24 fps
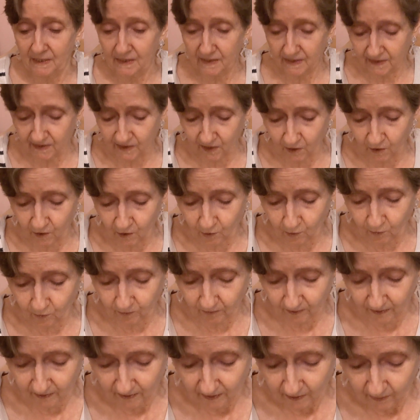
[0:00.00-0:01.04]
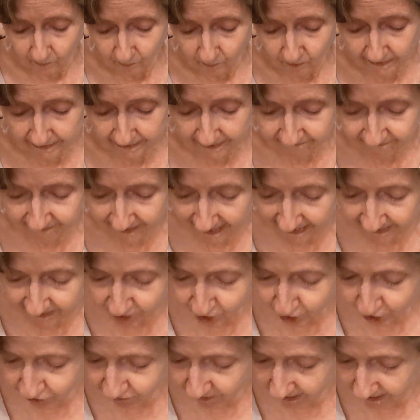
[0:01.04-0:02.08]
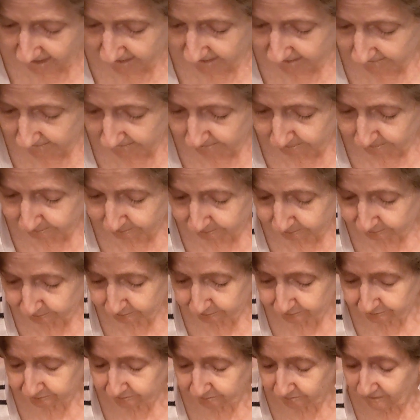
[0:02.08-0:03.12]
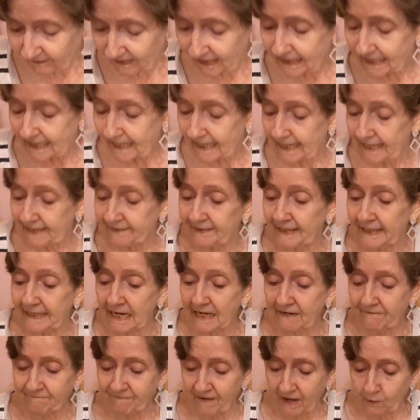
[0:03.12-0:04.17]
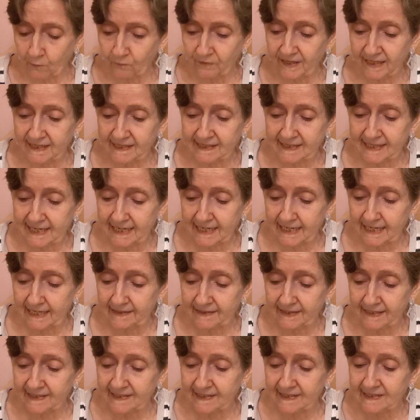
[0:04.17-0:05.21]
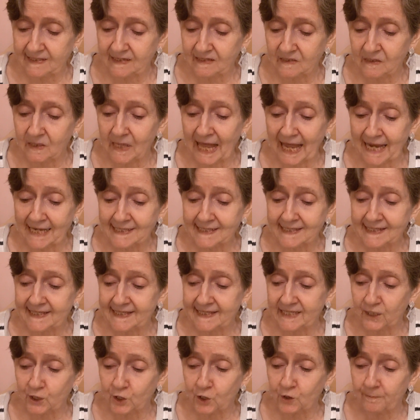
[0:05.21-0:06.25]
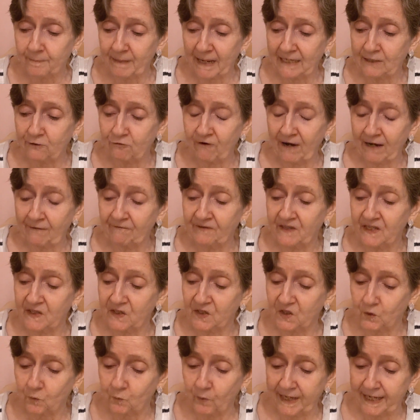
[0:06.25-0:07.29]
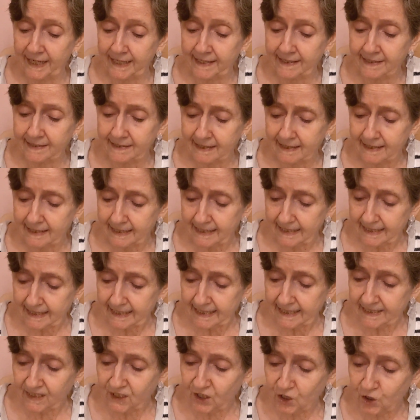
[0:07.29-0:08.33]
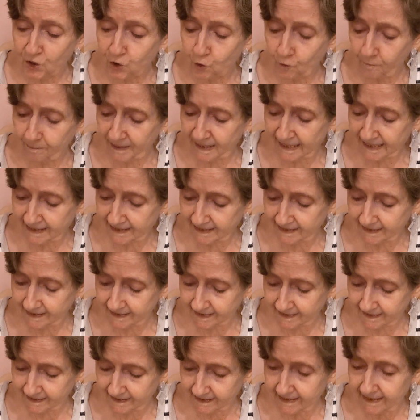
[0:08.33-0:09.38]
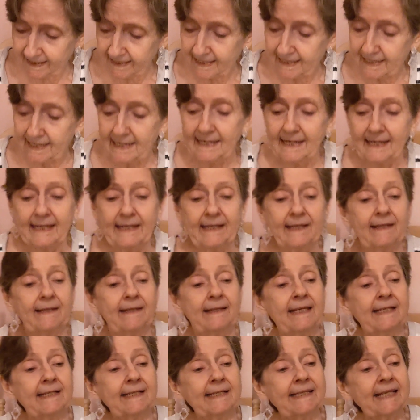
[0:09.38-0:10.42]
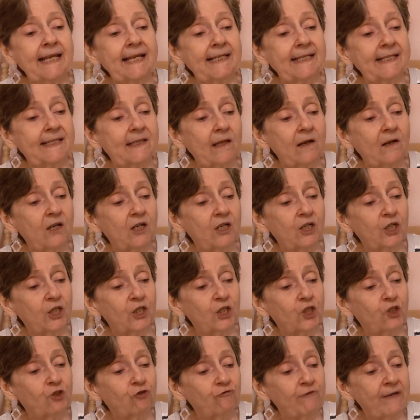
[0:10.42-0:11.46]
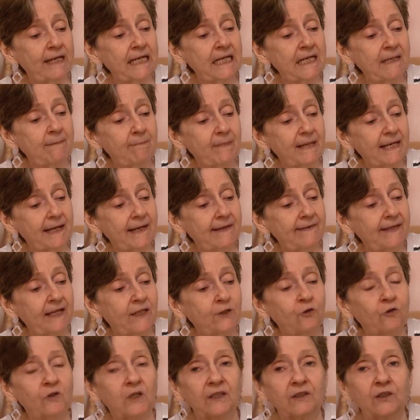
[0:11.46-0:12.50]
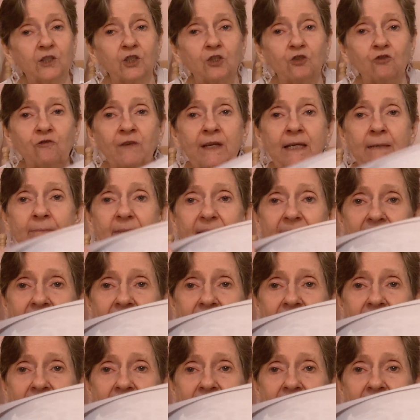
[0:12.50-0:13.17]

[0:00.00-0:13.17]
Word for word: So we'll give that a try. And then I found this here. This is a glass sticker by Crafter's Square. It's two pieces. This says uh, Dream, and then you got the Dream